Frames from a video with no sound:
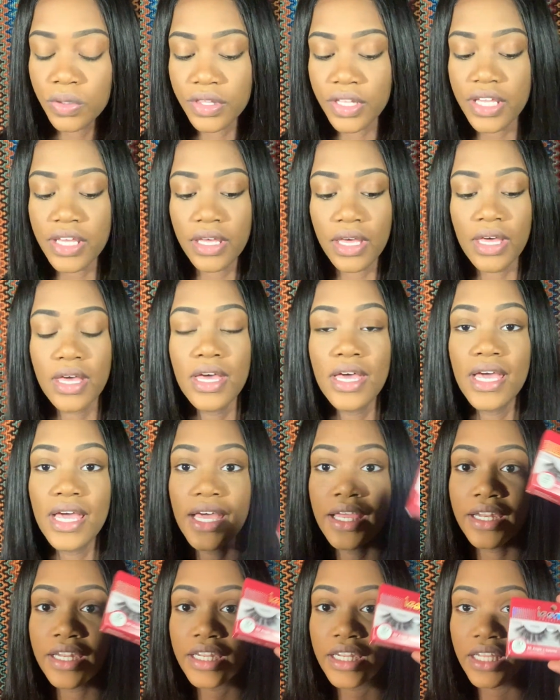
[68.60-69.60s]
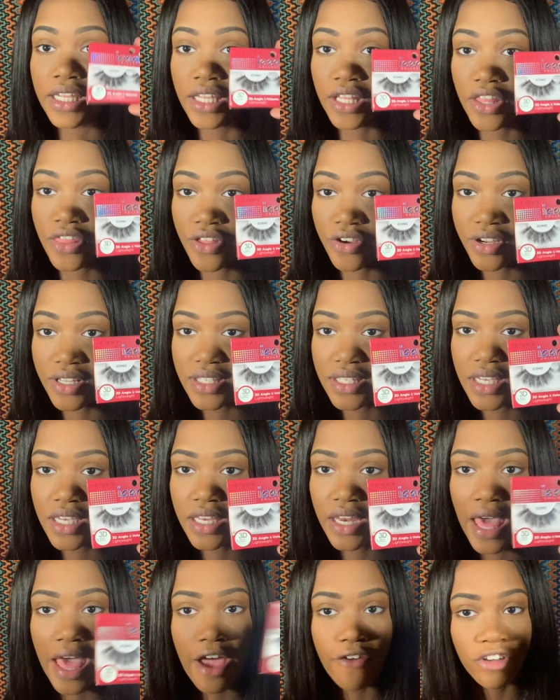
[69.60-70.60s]
thick. And the
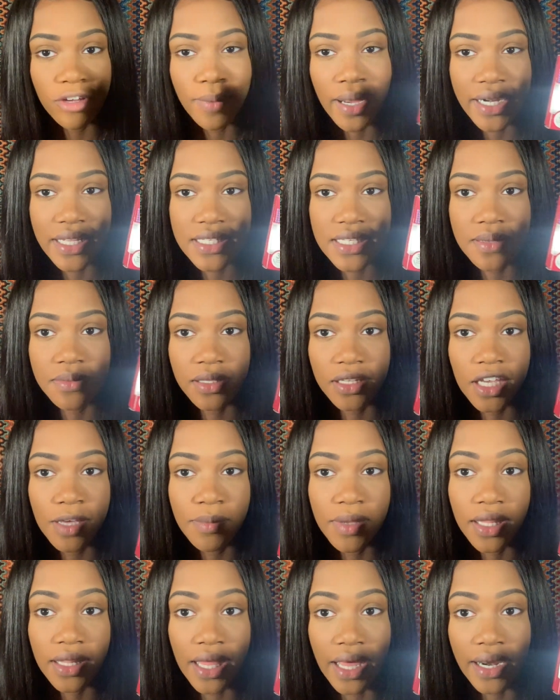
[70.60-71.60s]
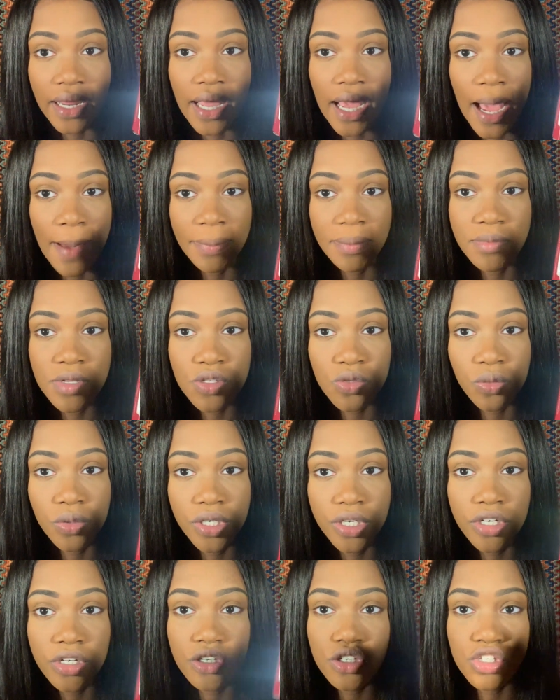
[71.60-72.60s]
13, everybody seemed to give me a lot of compliments on
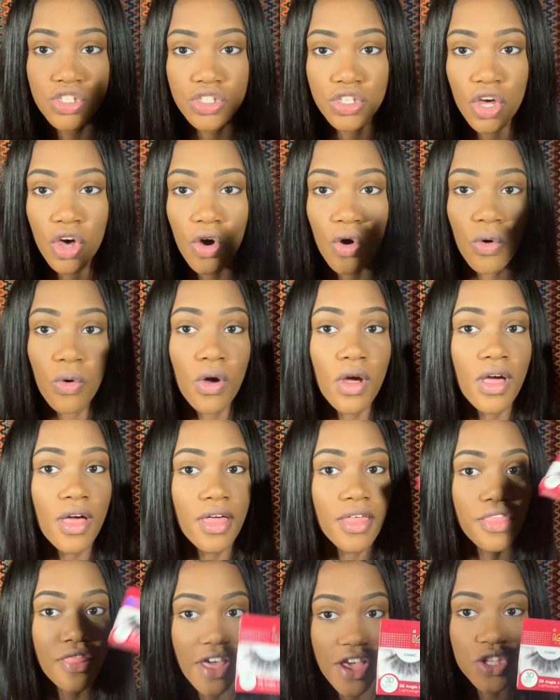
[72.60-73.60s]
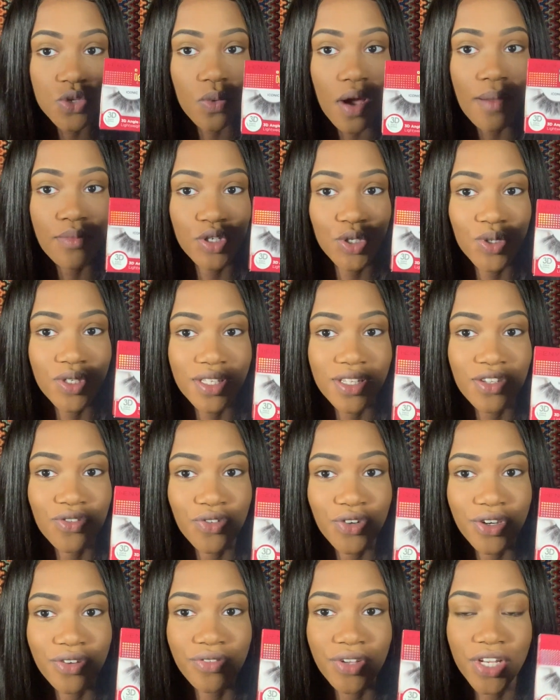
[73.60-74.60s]
there, so that's why I'm choosing this
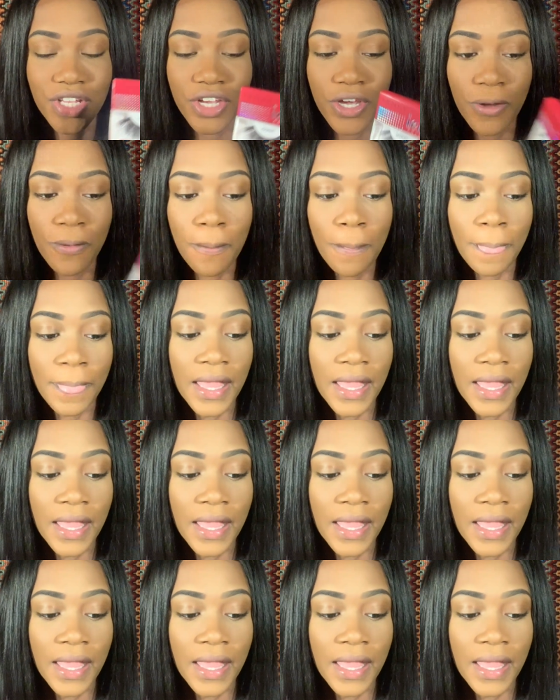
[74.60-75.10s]
for the video.